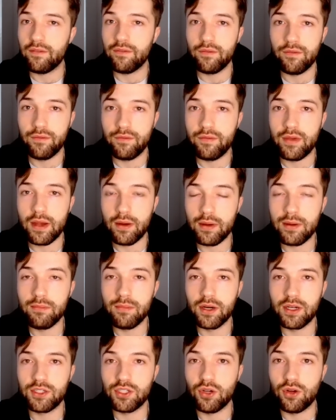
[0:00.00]
very
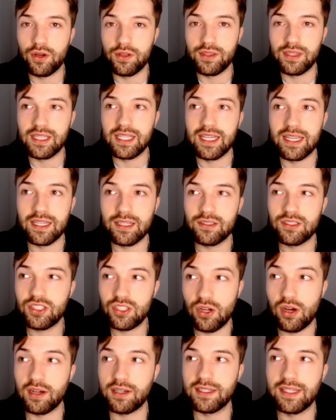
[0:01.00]
much on the
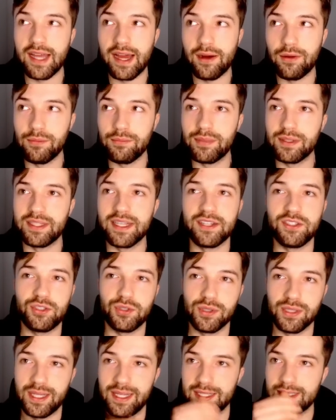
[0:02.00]
stock down
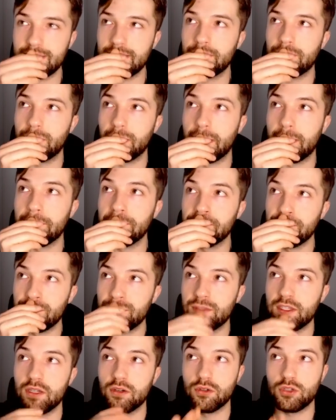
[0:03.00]
potential list. But,
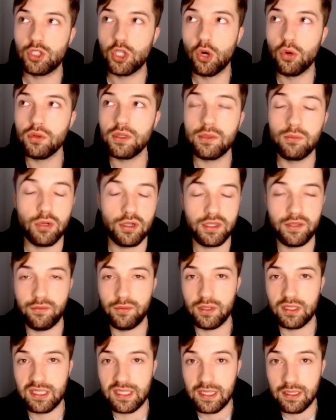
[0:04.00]
you know, totally worth it for
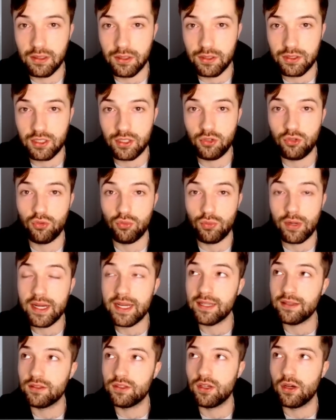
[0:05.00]
the Steelers.
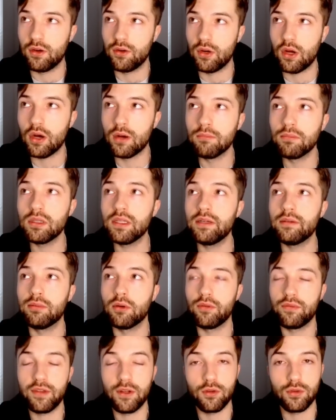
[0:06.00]
Great in zone.
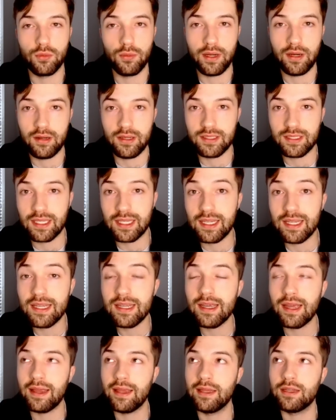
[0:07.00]
Unbelievable field awareness.
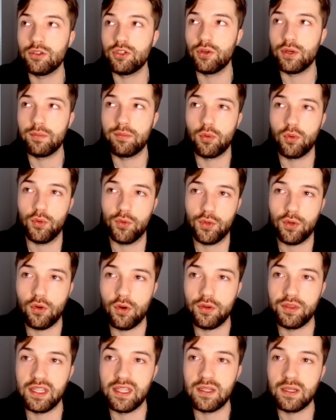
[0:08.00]
He and Joey Porter
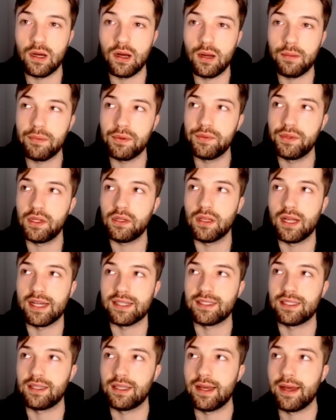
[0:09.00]
are the top of the
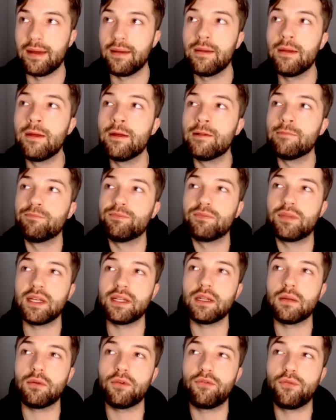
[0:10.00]
class at that. Pick
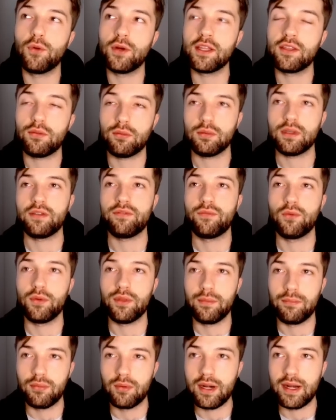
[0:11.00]
number 43 for
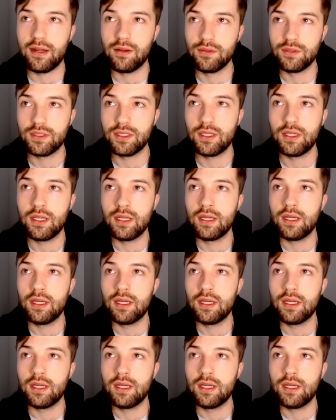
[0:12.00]
the Browns.